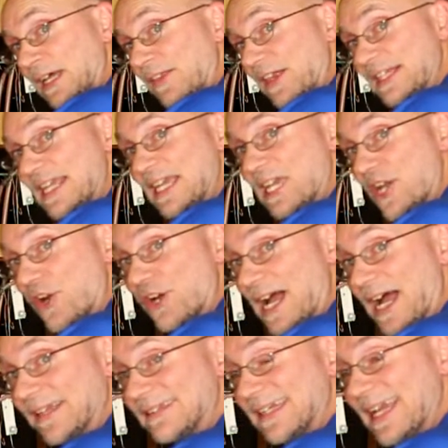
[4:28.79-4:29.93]
The key here,
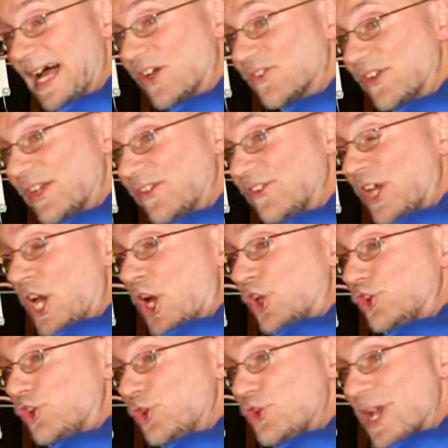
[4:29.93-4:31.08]
guys and gals, is
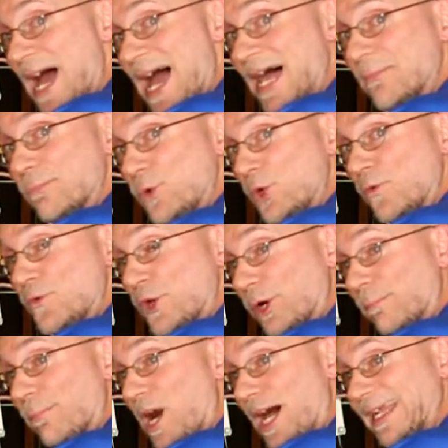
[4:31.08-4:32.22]
do not move your
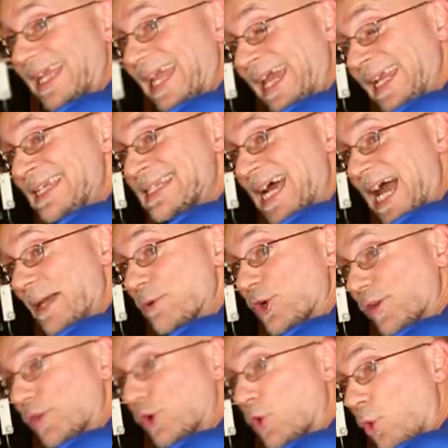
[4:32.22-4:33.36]
butt anytime you're
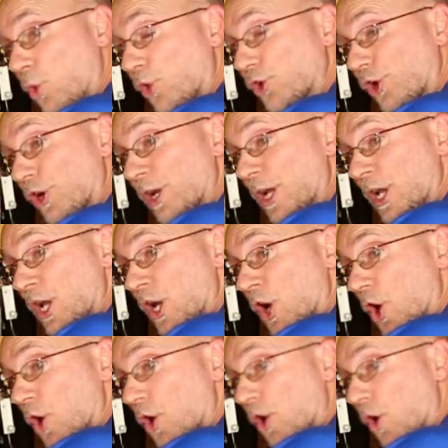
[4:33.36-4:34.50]
in the corner
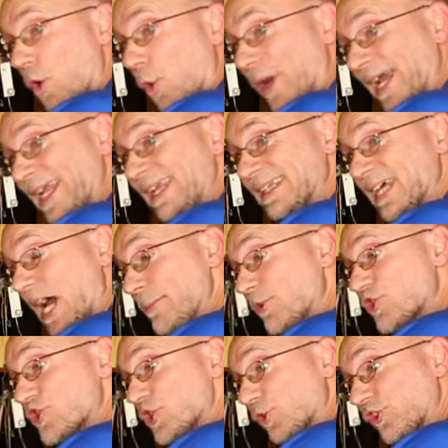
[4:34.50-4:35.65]
or anytime you're
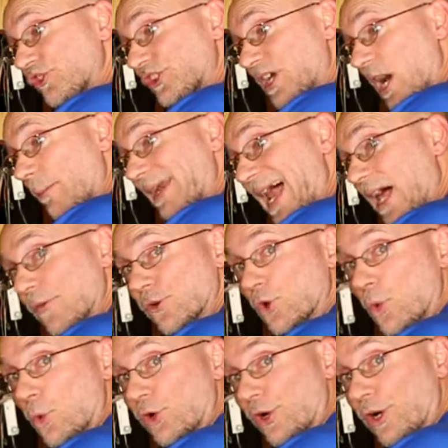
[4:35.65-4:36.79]
still just coming out of the
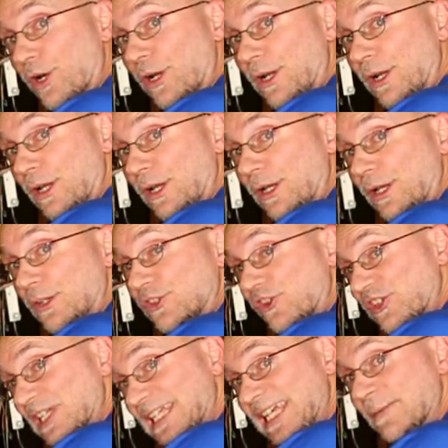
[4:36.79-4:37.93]
corner.
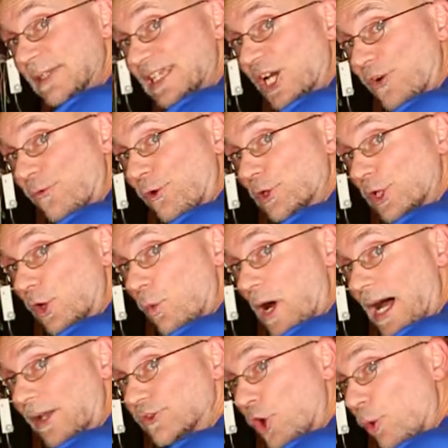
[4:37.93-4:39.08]
Just leave it there for a little
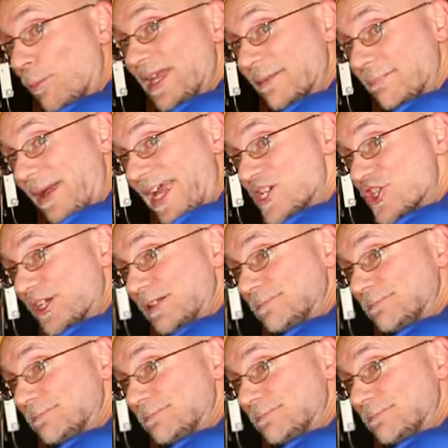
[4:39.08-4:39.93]
while. Don't be impatient.